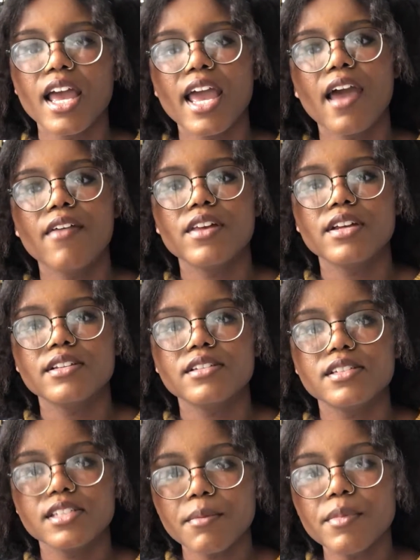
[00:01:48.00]
And then
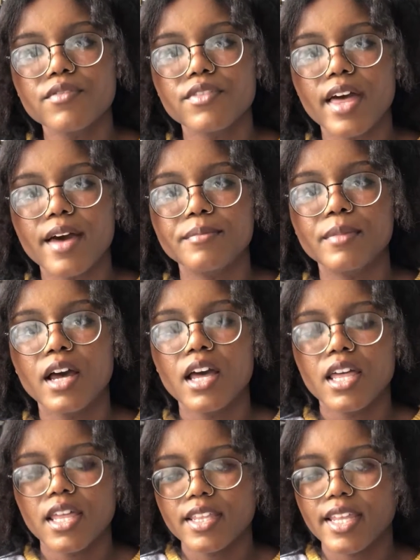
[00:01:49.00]
some of them,
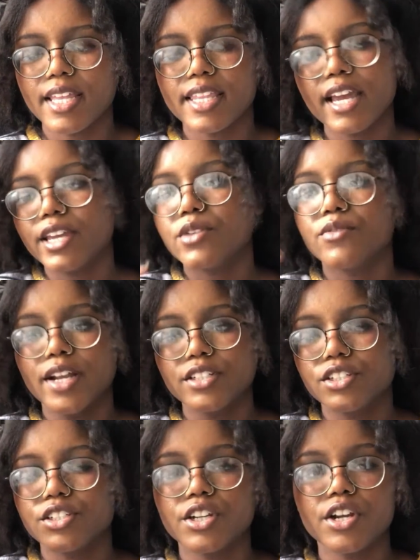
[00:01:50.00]
they let you
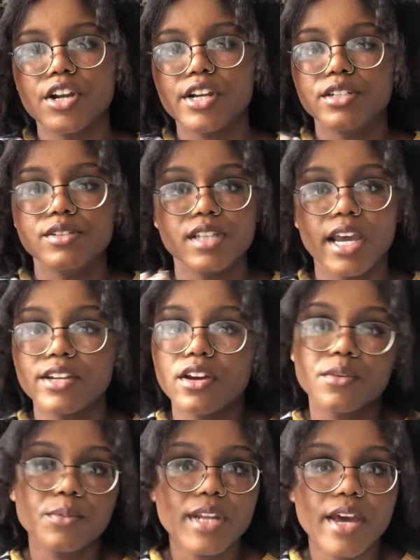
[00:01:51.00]
register and you sign
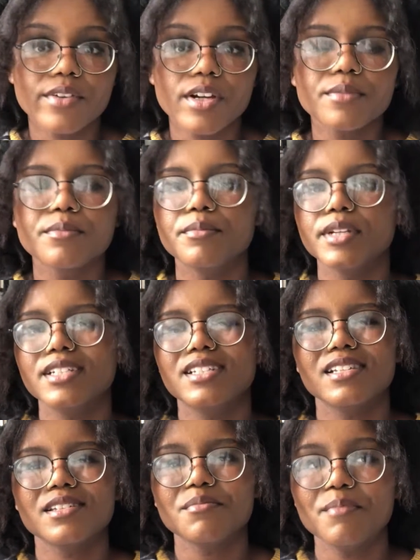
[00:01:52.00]
on whenever, but it
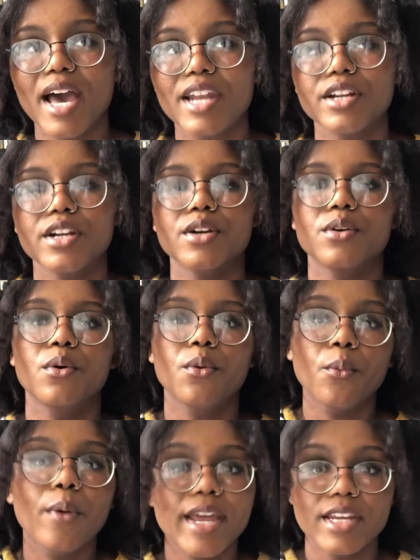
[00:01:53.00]
doesn't matter
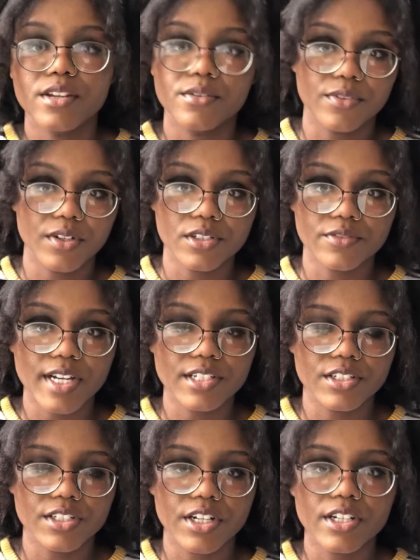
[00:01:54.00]
when you first
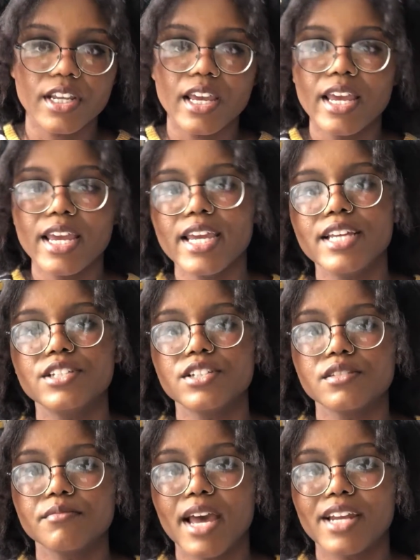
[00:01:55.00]
registered. It
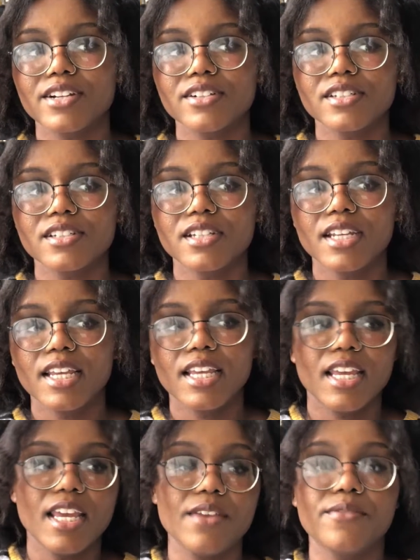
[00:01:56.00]
just matters
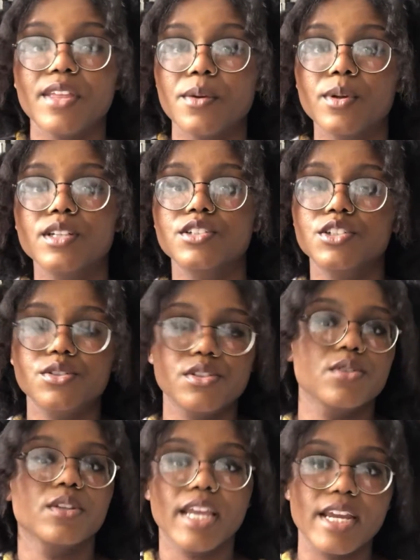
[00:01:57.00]
if they want to choose
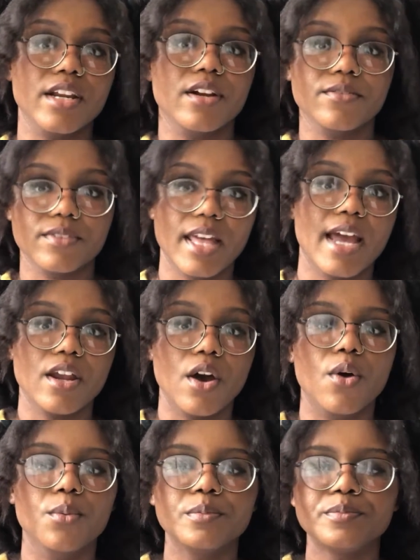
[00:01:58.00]
you later for that
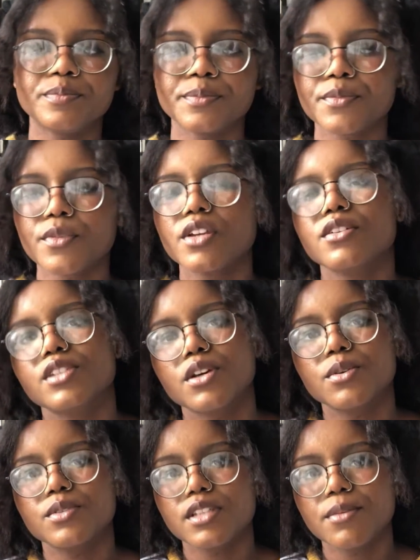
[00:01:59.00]
home.
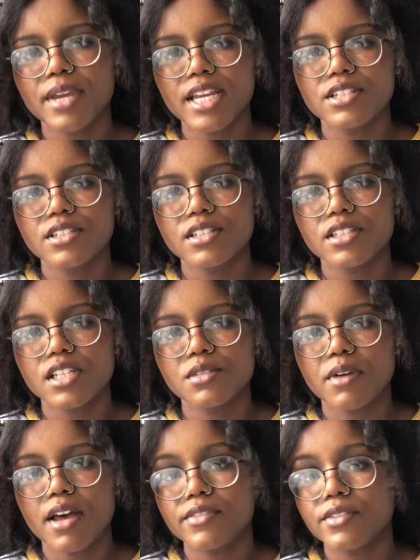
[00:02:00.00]
So some agencies will
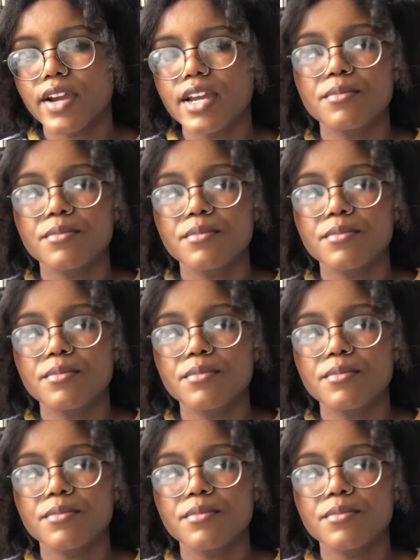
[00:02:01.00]
have you write a